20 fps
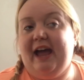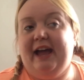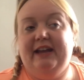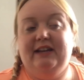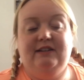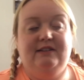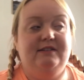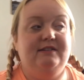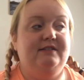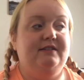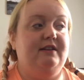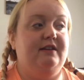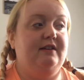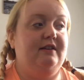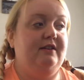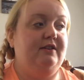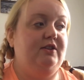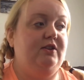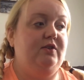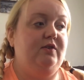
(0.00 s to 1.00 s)
And
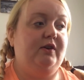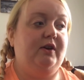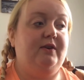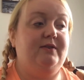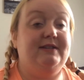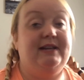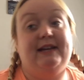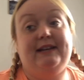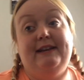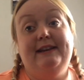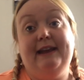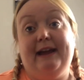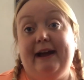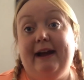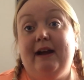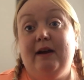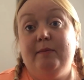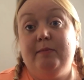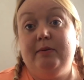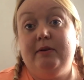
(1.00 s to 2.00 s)
Hugo's had a
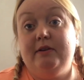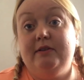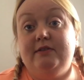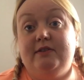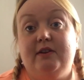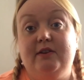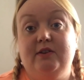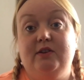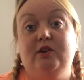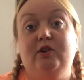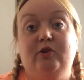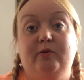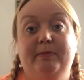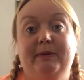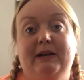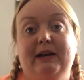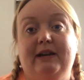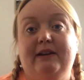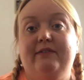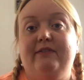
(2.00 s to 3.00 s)
nap, so you'll all
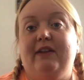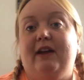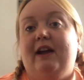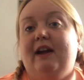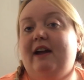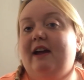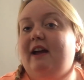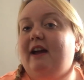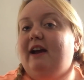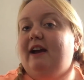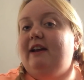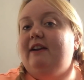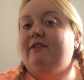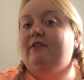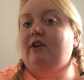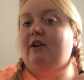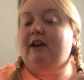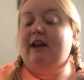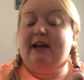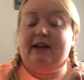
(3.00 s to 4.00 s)
be glad of that. And
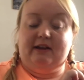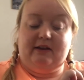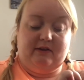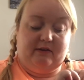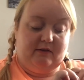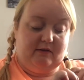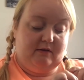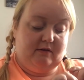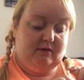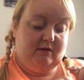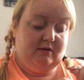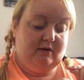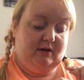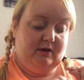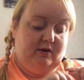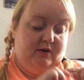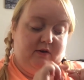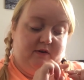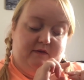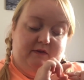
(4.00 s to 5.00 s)
I've got like, I
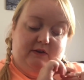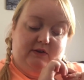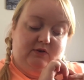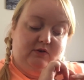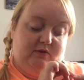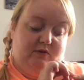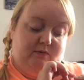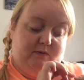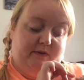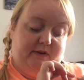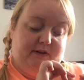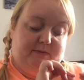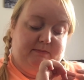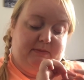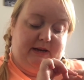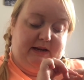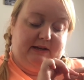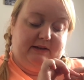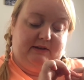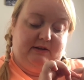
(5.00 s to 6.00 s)
don't know if it's just where it's
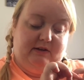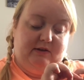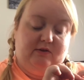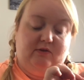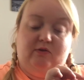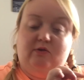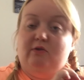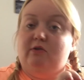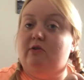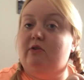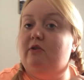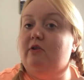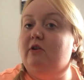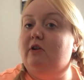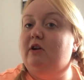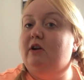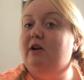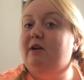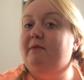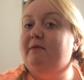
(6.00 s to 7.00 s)
plaited or
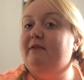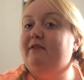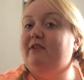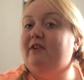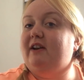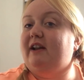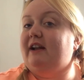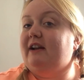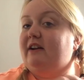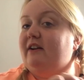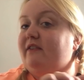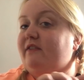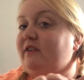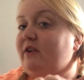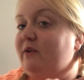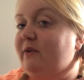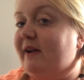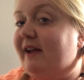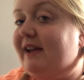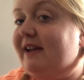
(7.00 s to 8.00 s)
I've got like a
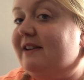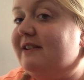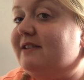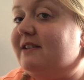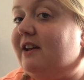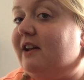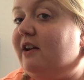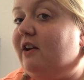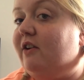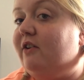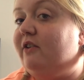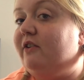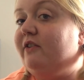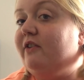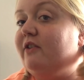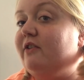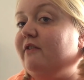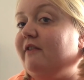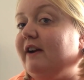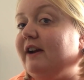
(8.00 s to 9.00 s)
few hairs that are longer
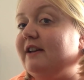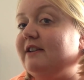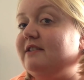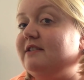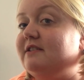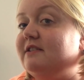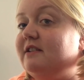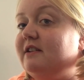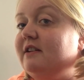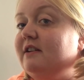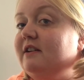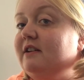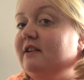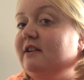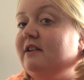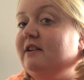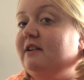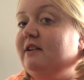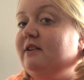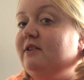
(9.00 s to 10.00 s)
than the rest,
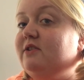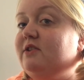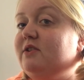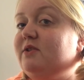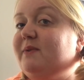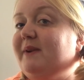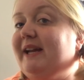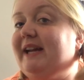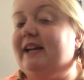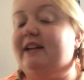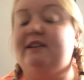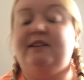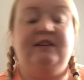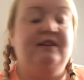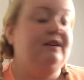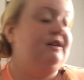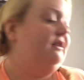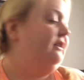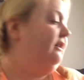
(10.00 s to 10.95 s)
which is weird.